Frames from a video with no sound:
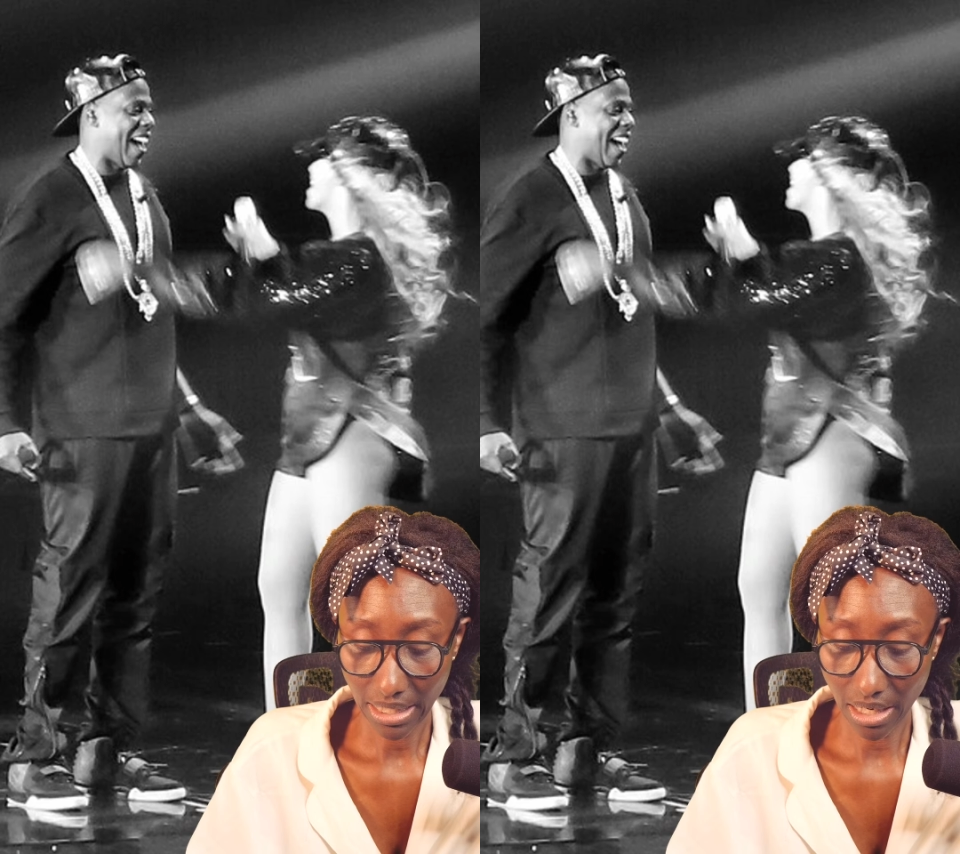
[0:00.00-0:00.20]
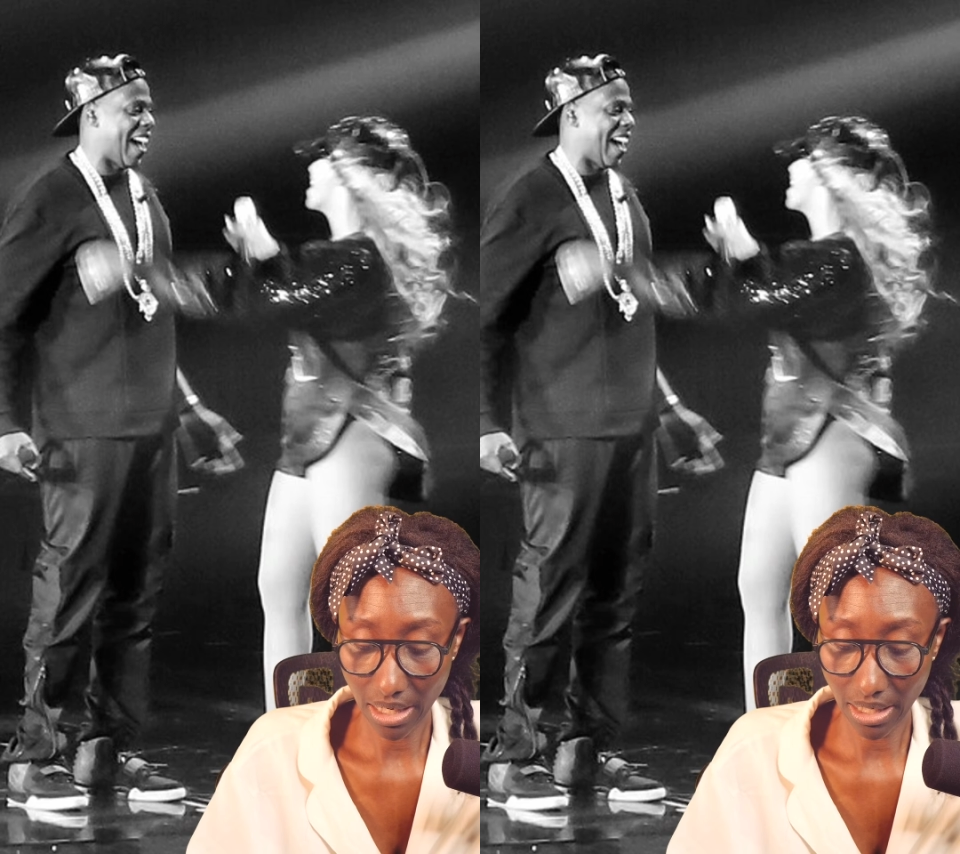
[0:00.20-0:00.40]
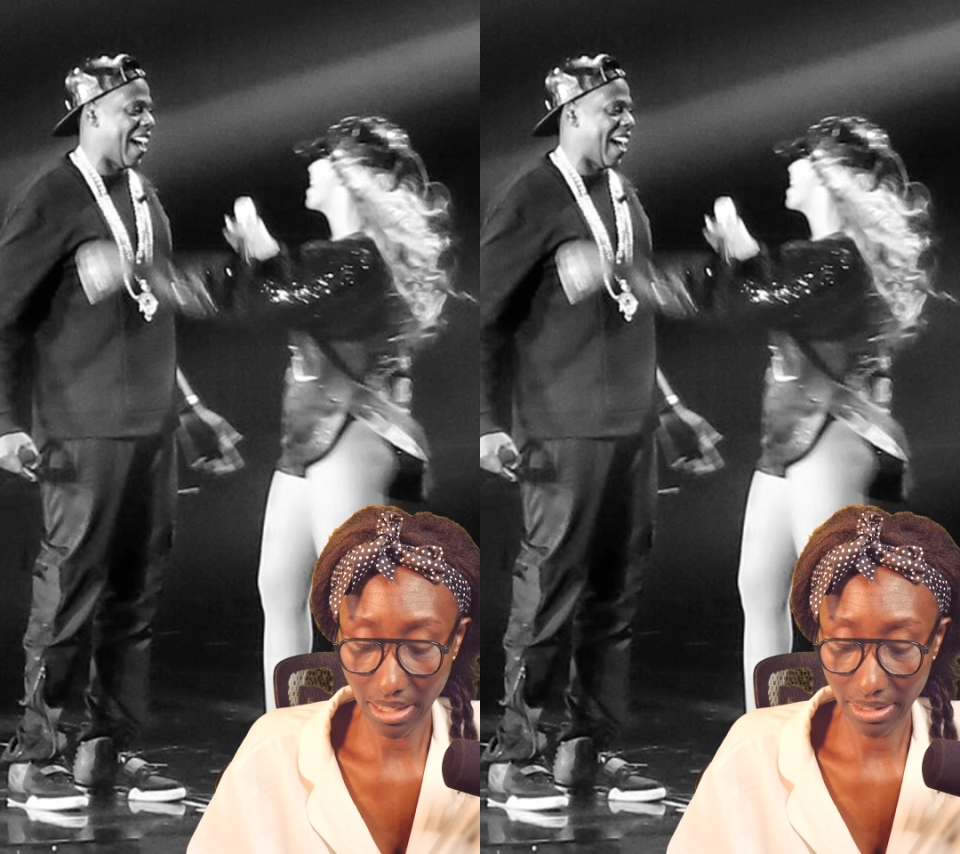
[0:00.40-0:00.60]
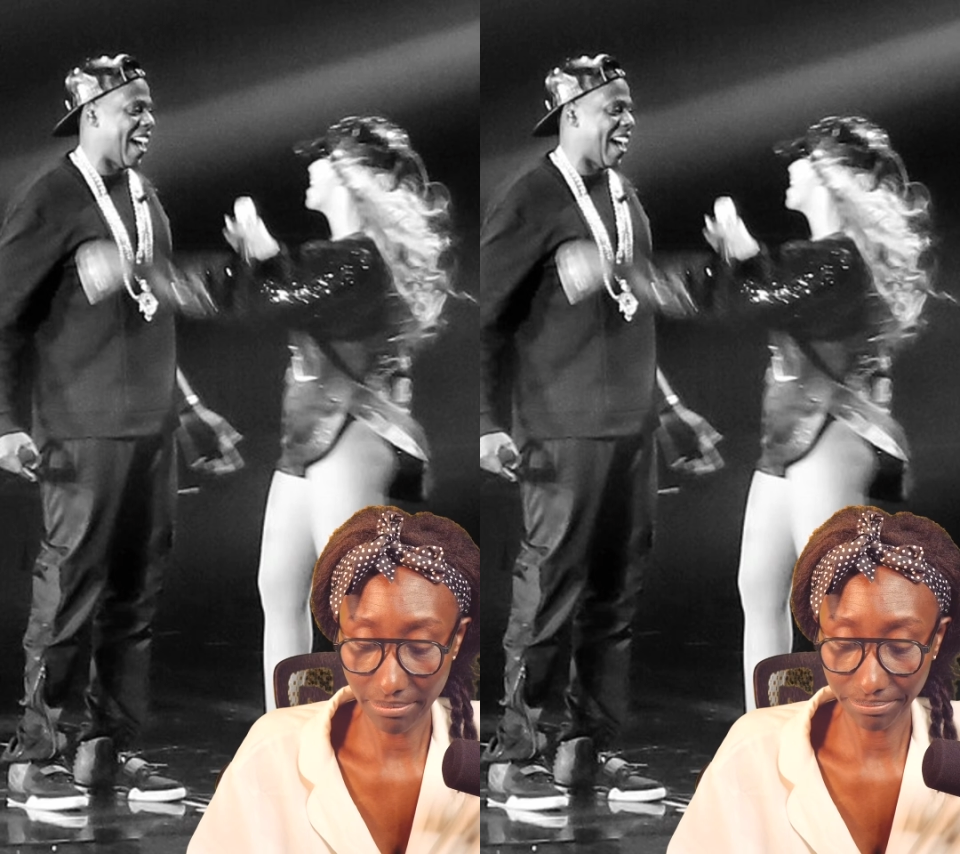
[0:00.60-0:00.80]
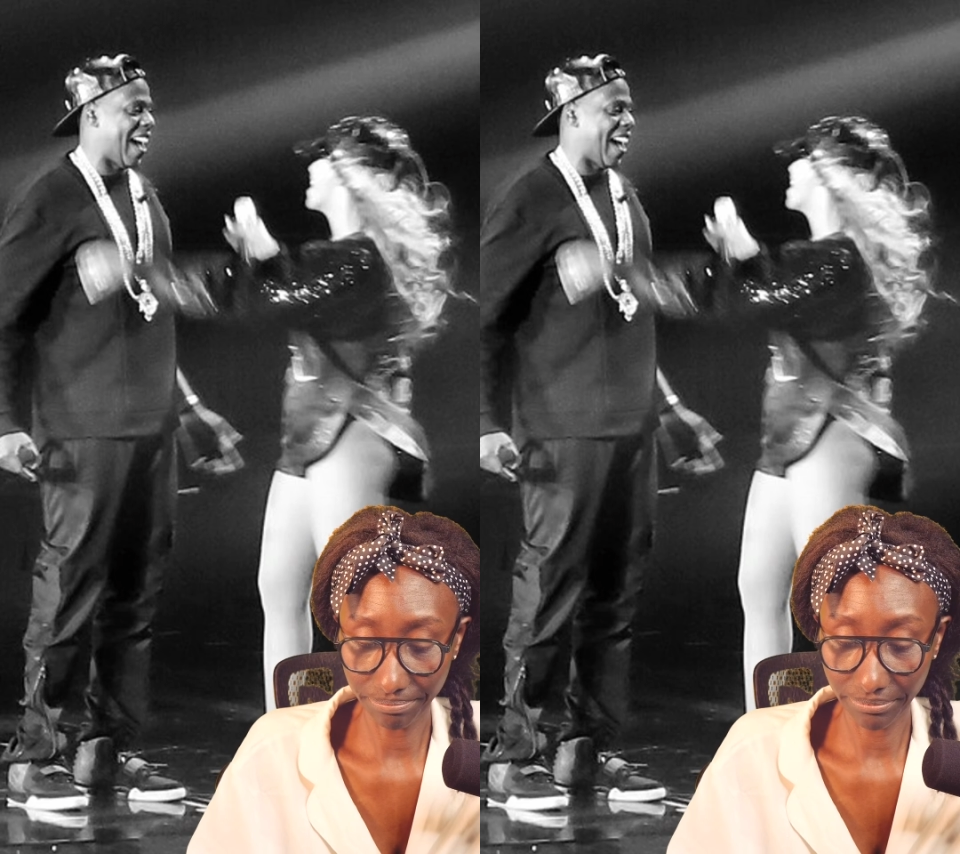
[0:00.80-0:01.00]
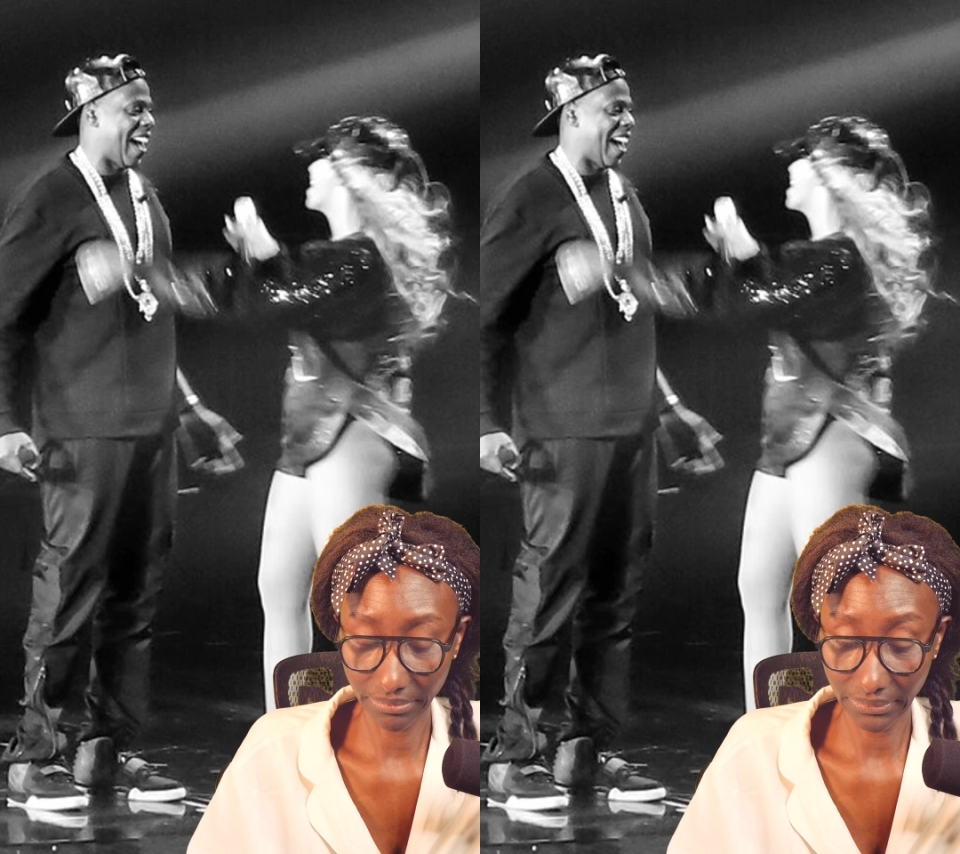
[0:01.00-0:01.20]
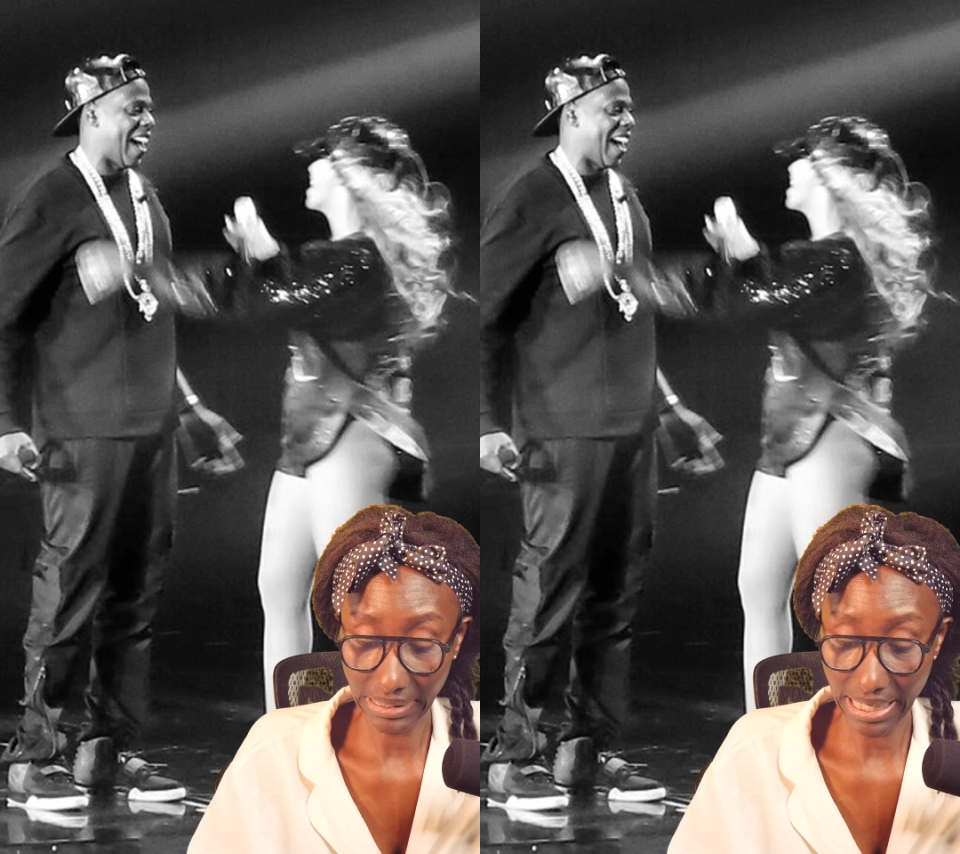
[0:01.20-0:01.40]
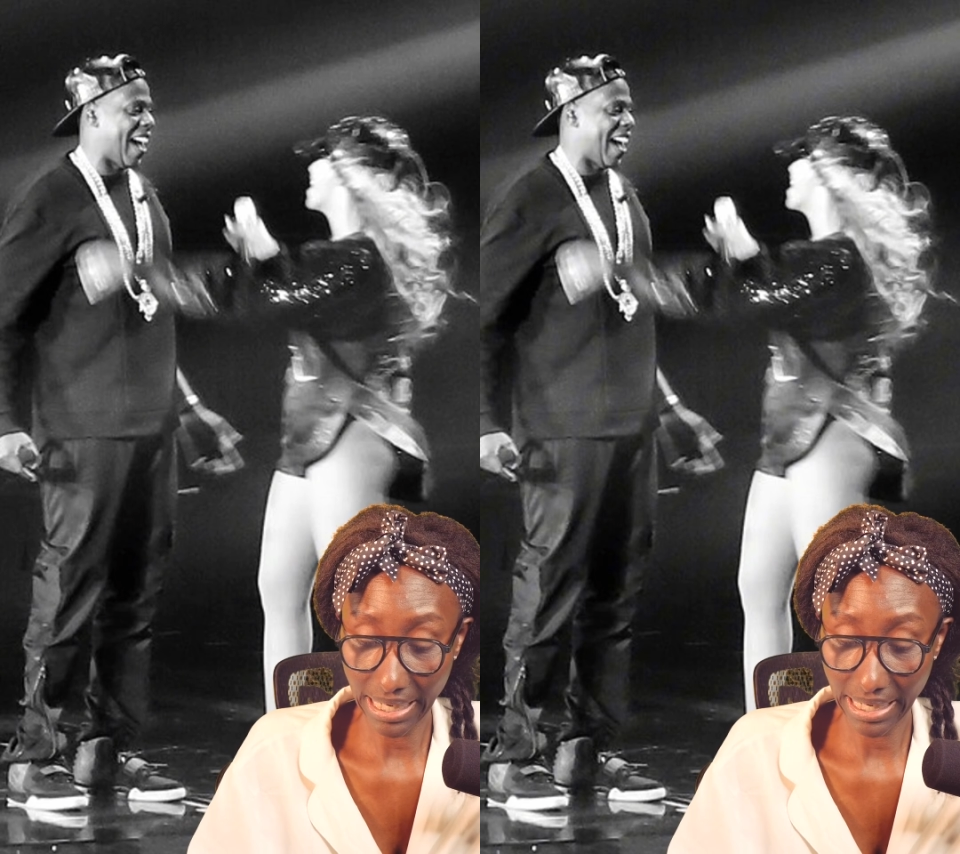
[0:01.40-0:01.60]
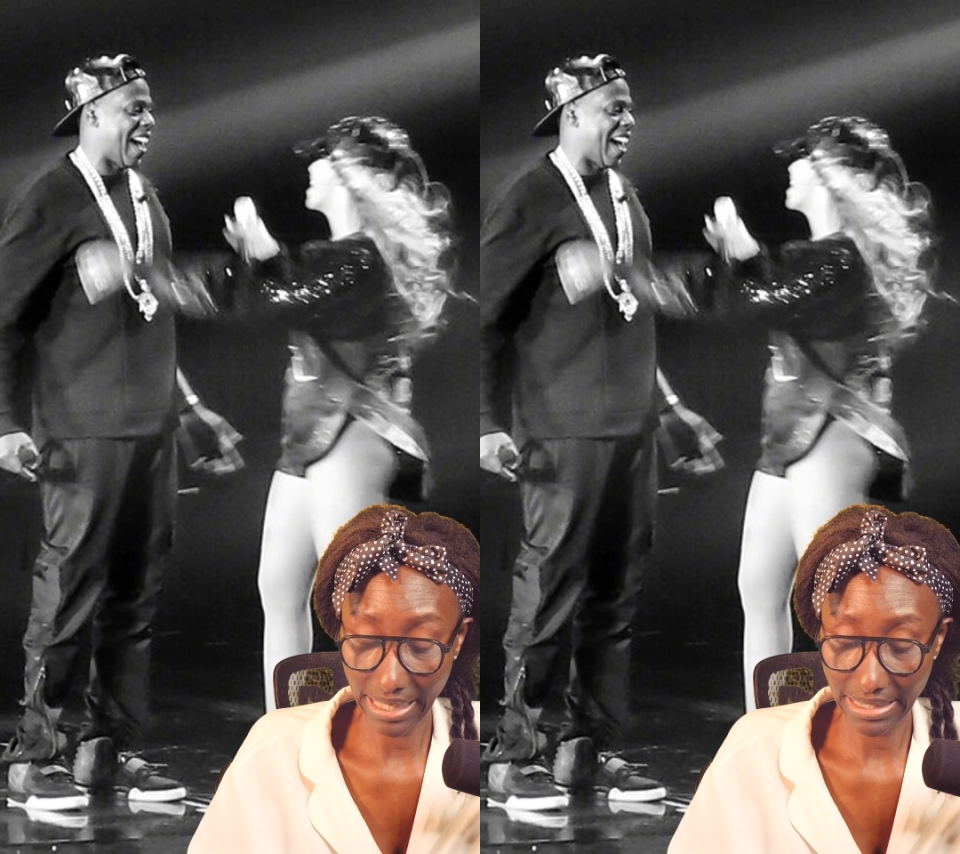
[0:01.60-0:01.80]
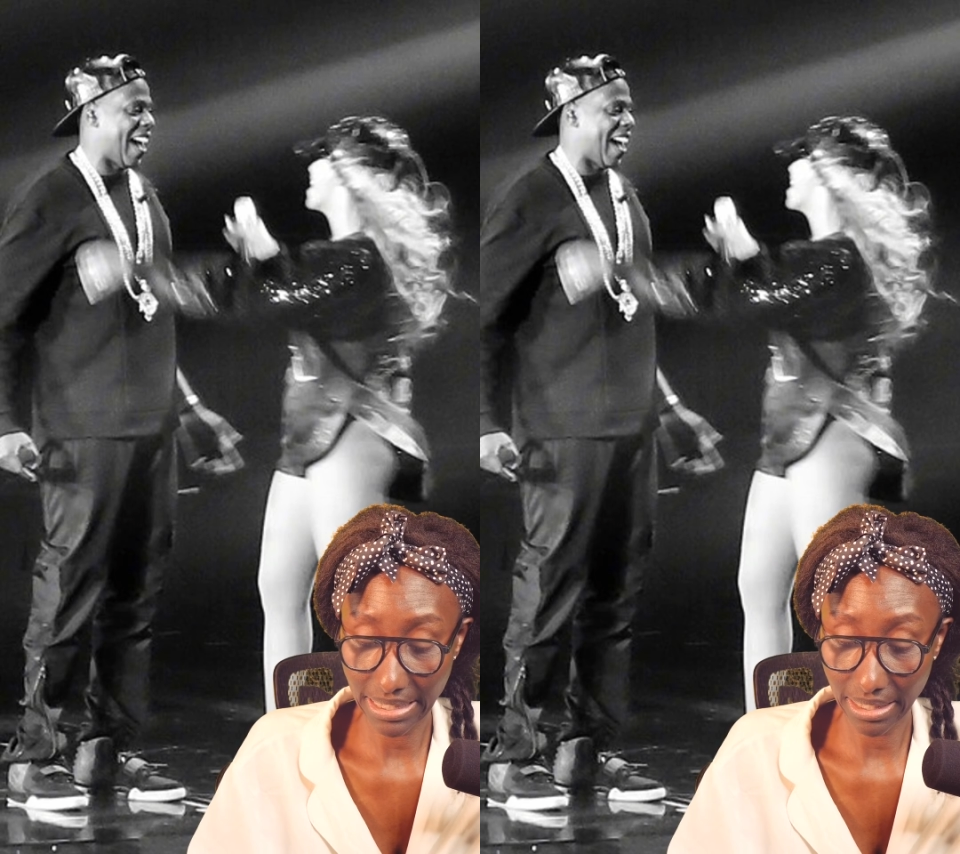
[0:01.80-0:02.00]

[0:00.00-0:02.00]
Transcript: Um, and